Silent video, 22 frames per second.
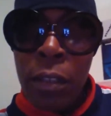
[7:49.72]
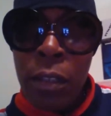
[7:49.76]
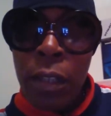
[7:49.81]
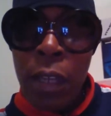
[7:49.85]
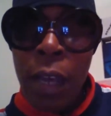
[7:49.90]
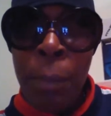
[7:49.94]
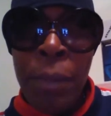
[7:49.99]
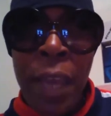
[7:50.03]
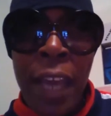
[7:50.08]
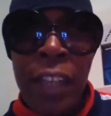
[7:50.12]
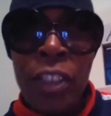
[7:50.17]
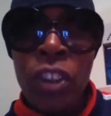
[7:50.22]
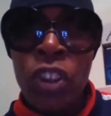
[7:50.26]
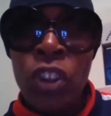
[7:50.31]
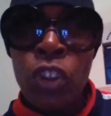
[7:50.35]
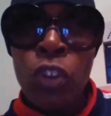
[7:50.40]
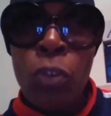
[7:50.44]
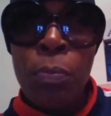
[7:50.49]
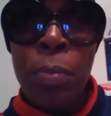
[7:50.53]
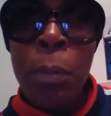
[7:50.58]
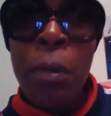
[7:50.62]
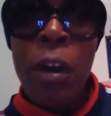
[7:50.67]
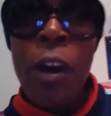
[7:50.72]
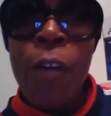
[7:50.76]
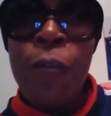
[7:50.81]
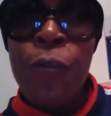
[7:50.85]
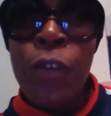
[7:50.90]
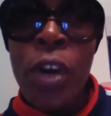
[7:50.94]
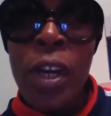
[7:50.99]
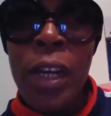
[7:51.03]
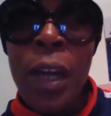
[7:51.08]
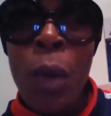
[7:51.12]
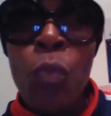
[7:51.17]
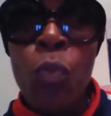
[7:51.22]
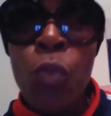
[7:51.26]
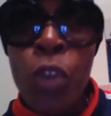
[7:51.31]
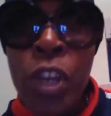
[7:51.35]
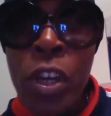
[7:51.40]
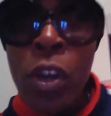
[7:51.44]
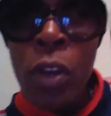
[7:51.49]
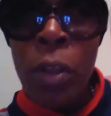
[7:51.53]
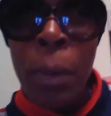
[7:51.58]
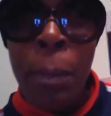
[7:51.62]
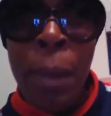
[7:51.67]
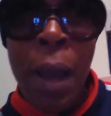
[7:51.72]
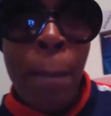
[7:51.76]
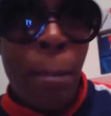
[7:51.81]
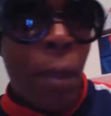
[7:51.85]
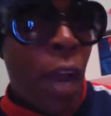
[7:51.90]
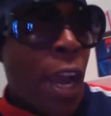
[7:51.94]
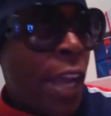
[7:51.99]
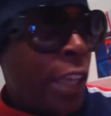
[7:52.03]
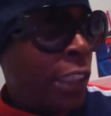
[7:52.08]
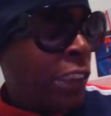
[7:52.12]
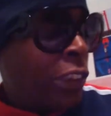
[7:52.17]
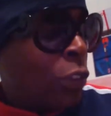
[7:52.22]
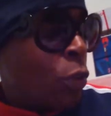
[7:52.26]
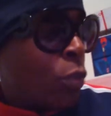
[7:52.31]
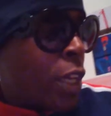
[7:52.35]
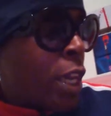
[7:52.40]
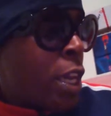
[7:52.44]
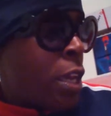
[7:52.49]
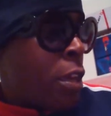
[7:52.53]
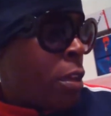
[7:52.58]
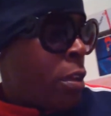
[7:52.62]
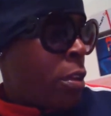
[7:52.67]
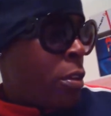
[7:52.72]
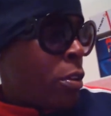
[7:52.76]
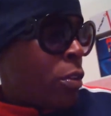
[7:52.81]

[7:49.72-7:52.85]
I'm not a stupid motherfucker. I'm real about mines, okay?